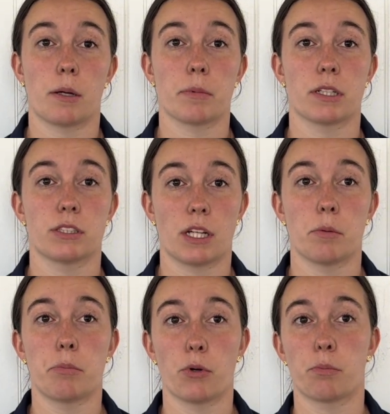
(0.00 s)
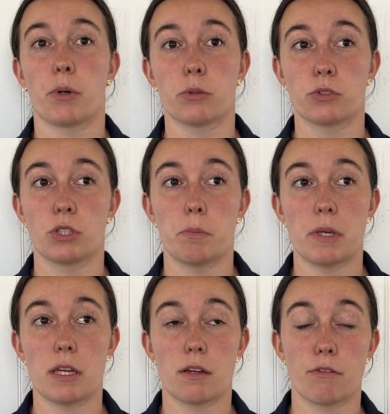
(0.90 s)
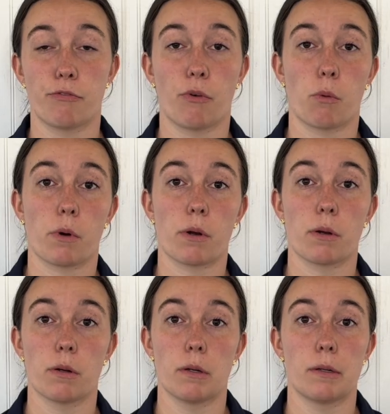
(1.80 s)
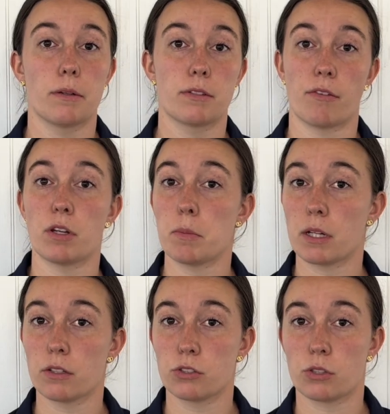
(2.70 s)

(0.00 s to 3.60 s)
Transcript: I'm going to set up both bows to be for 70 meters.